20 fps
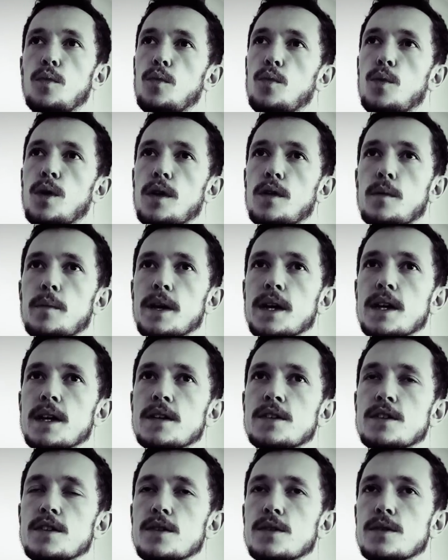one of the big
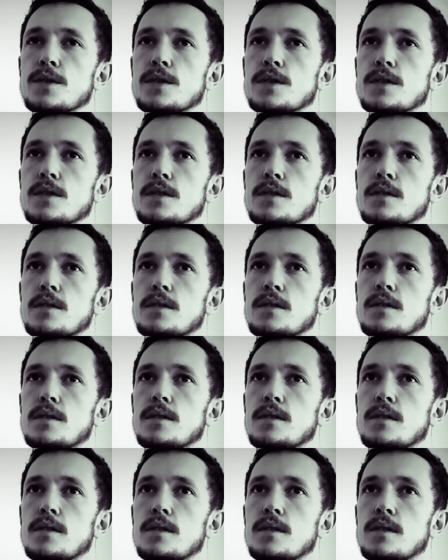issues,
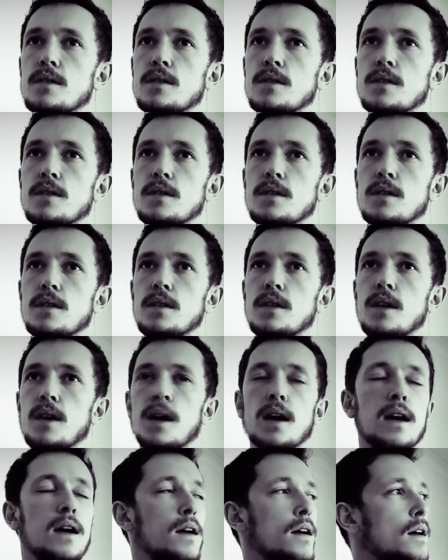
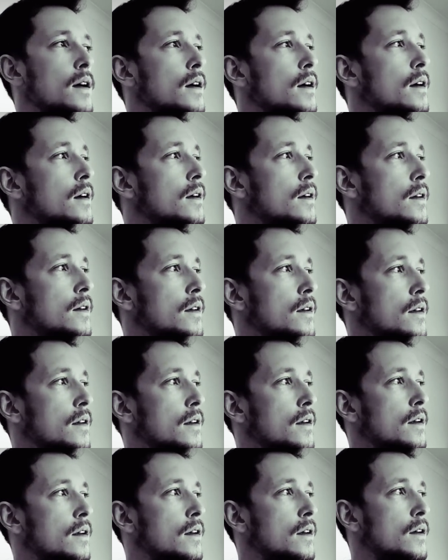
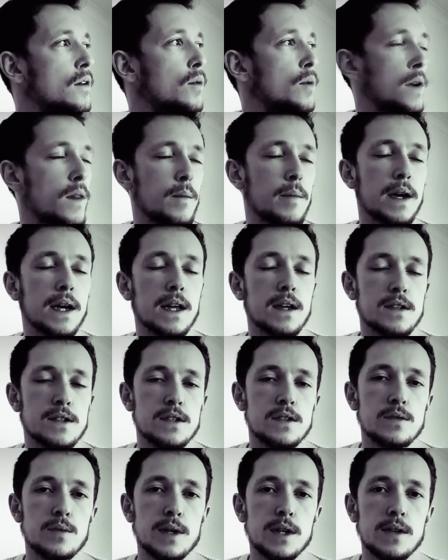one of the many
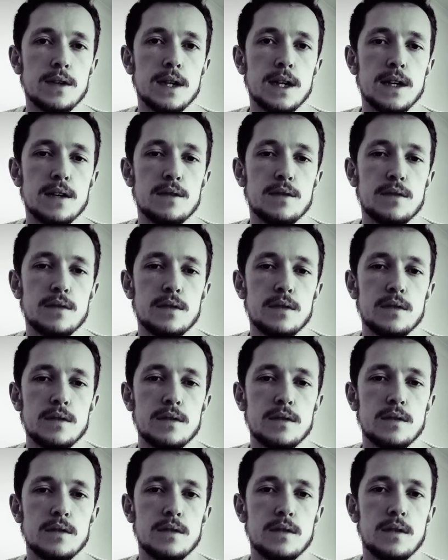issues when you leave
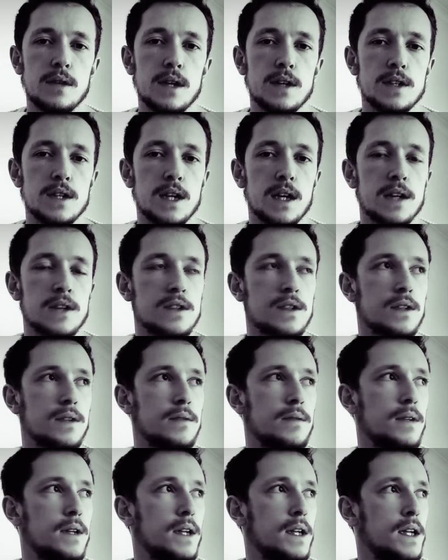education,
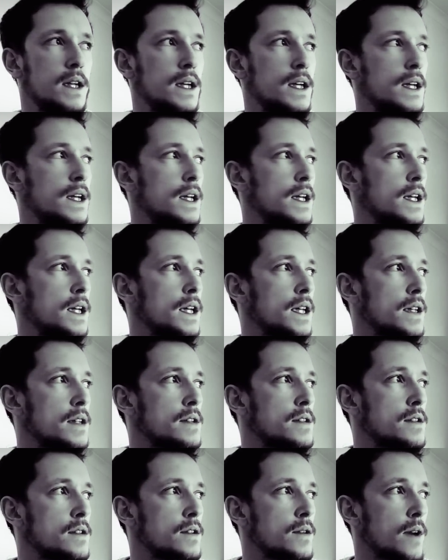
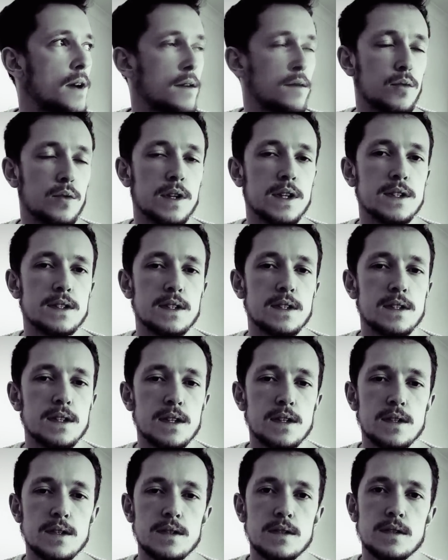is you have all these
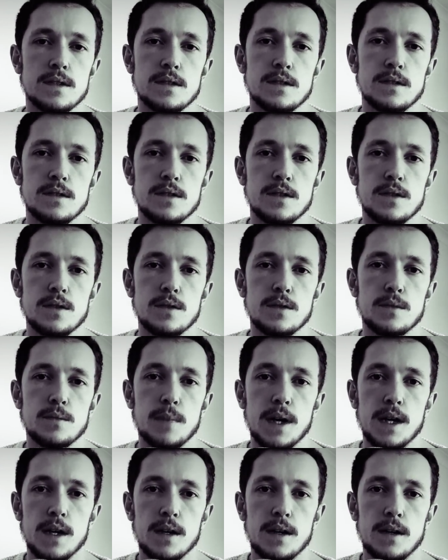decisions to
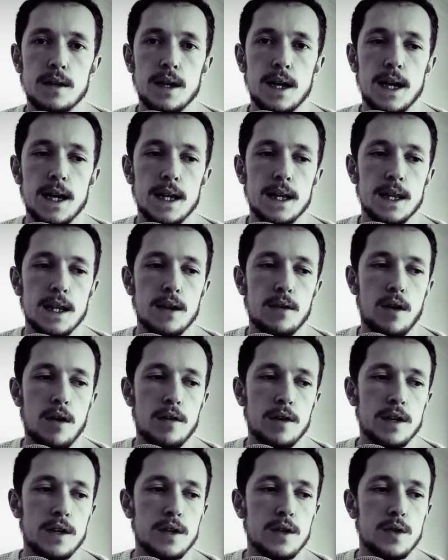make, and there
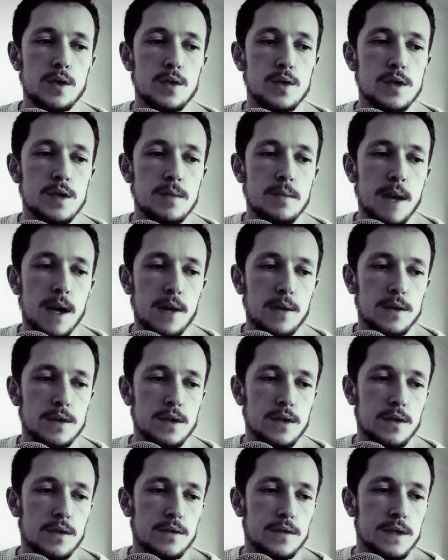are a huge amount
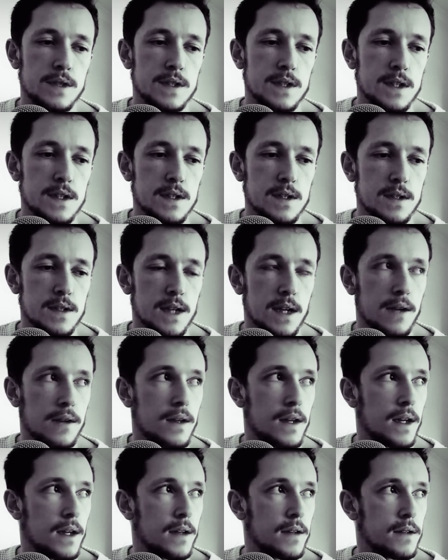of decisions
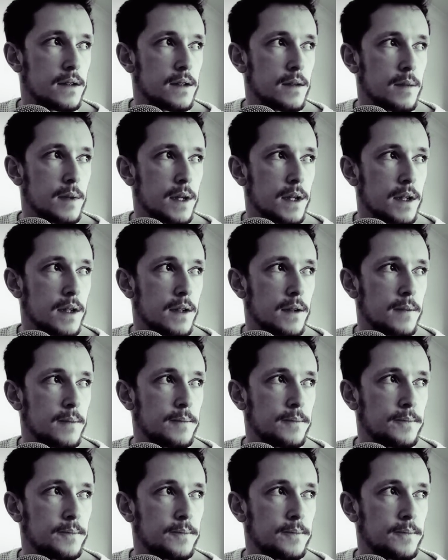out there to make.